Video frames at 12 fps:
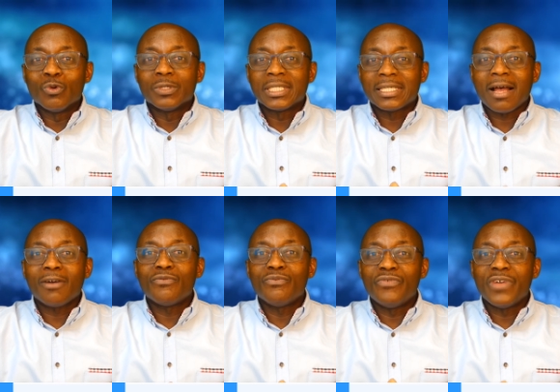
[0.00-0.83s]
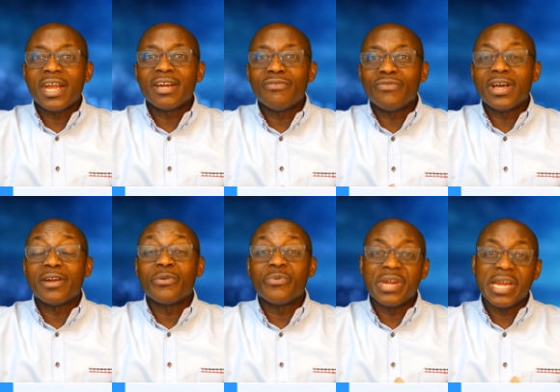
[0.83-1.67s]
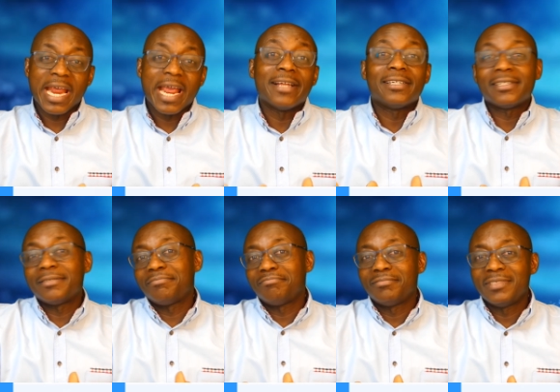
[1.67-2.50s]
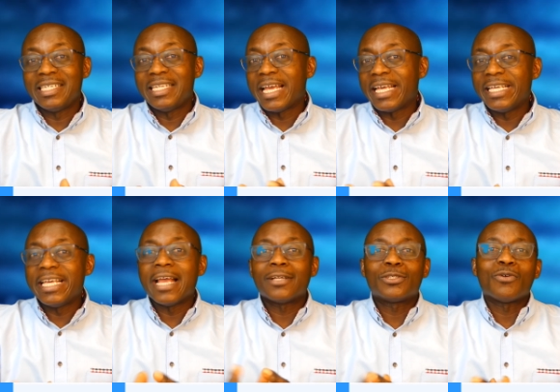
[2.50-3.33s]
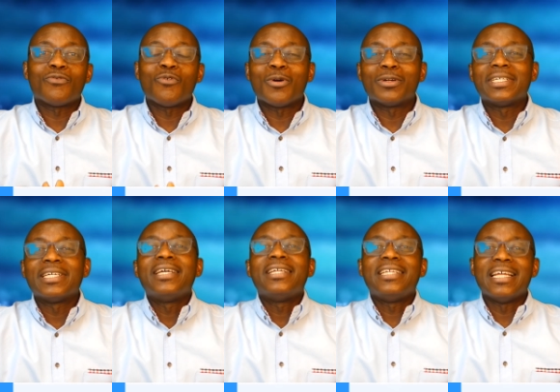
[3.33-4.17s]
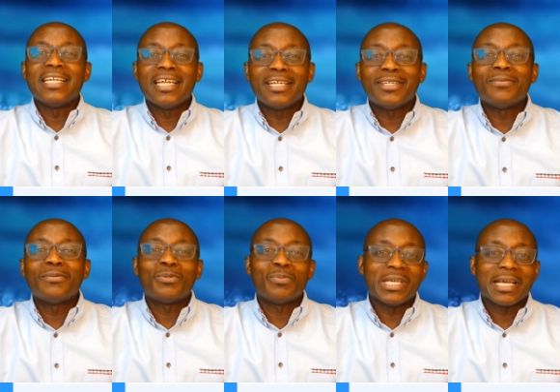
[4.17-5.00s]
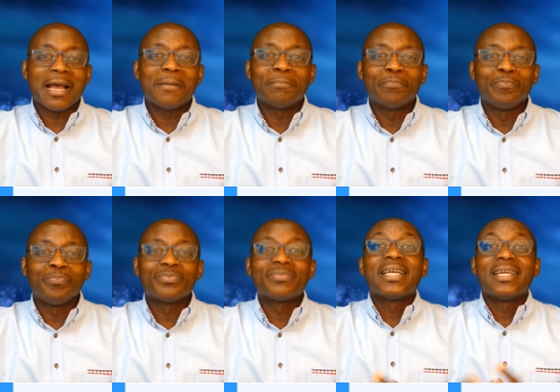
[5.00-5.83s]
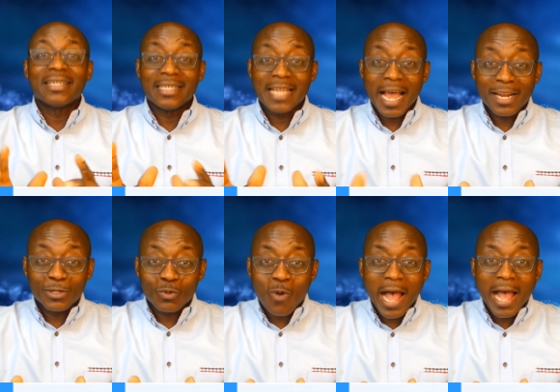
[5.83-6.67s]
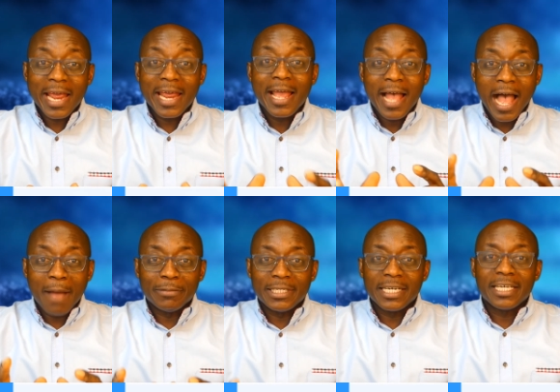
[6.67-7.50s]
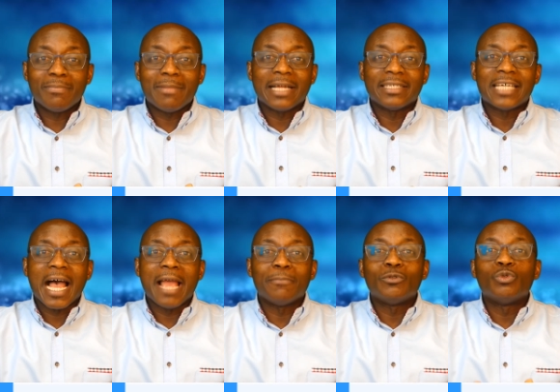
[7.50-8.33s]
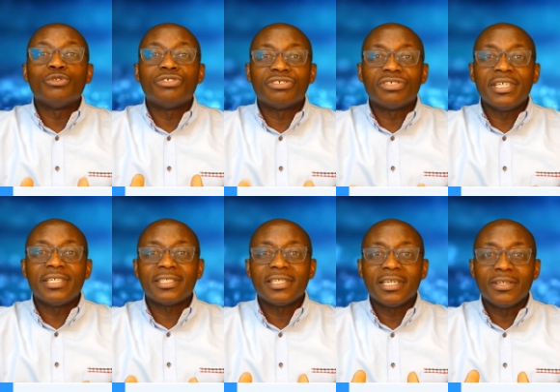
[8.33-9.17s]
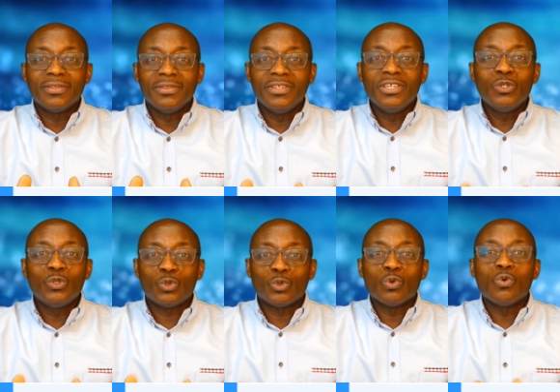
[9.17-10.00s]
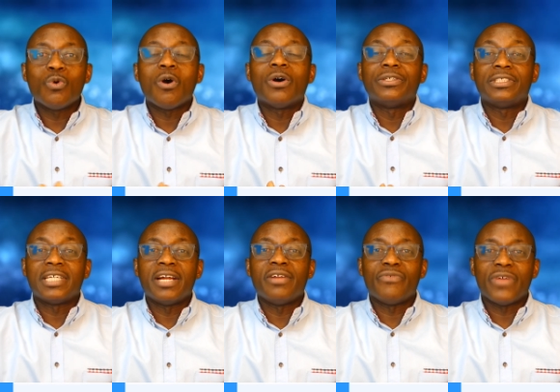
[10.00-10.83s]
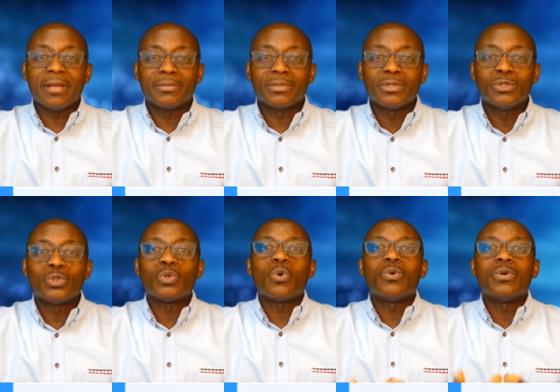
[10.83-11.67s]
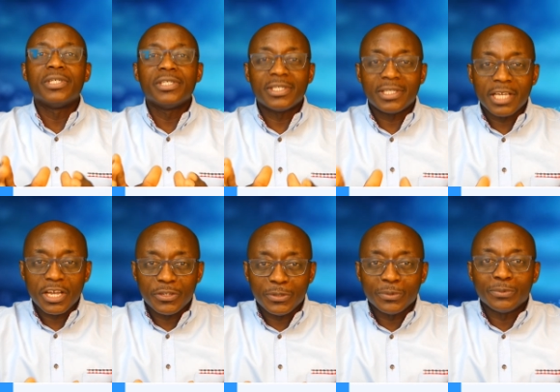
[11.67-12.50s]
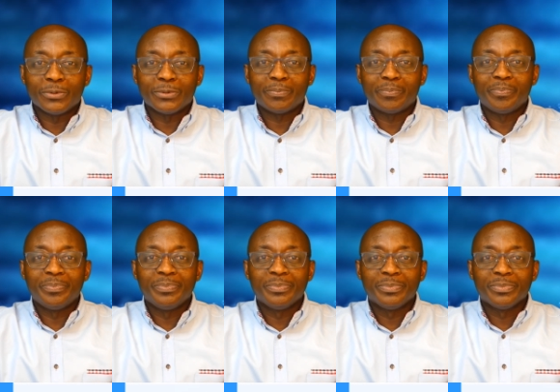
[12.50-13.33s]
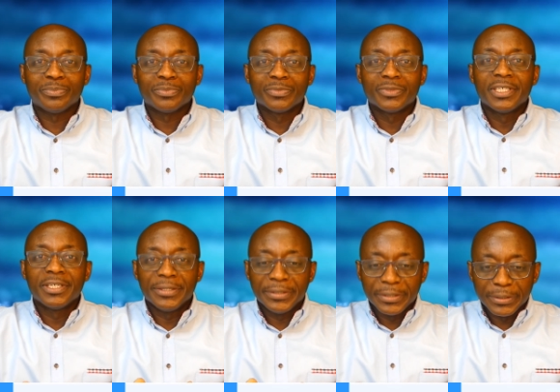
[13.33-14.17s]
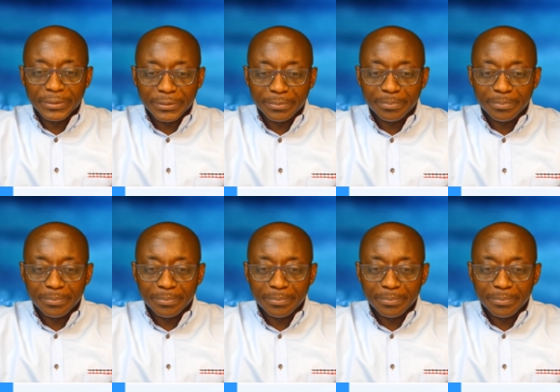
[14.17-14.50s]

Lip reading: sound very, very weird in the ears of what? The native speaker. And that is why I'm taking my time to treat these two auxiliary verbs. So stay tuned. Good.